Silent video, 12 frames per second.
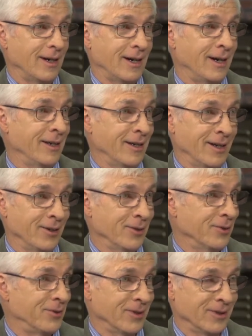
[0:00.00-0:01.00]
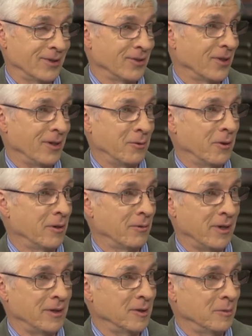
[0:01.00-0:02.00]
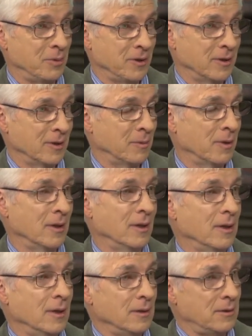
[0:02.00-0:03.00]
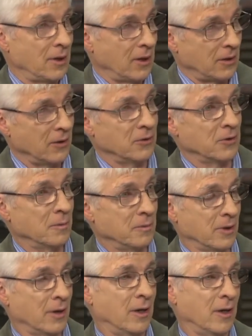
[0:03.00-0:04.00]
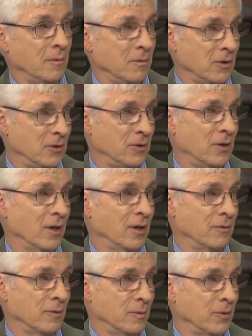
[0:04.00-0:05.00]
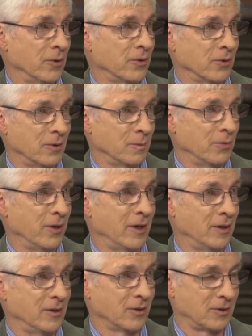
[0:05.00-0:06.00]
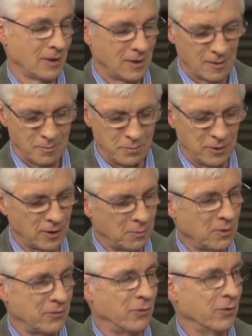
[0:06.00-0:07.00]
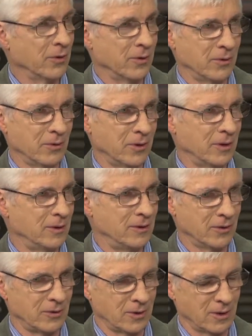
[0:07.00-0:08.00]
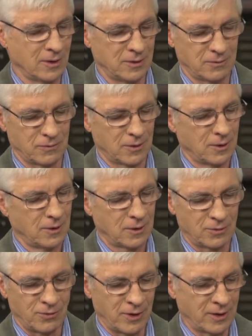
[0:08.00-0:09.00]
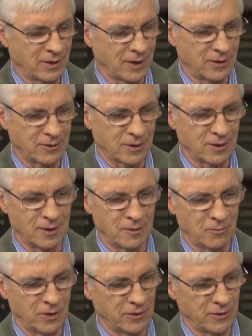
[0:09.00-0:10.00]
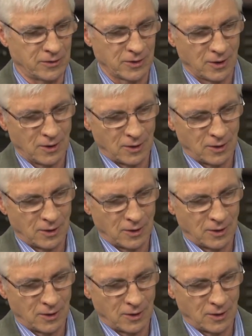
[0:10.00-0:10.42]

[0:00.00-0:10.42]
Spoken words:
I don't think there's any way around it, Peter, but taking some time each day for personal prayer, just being before the Lord, just kind of crying out to Him, whether it's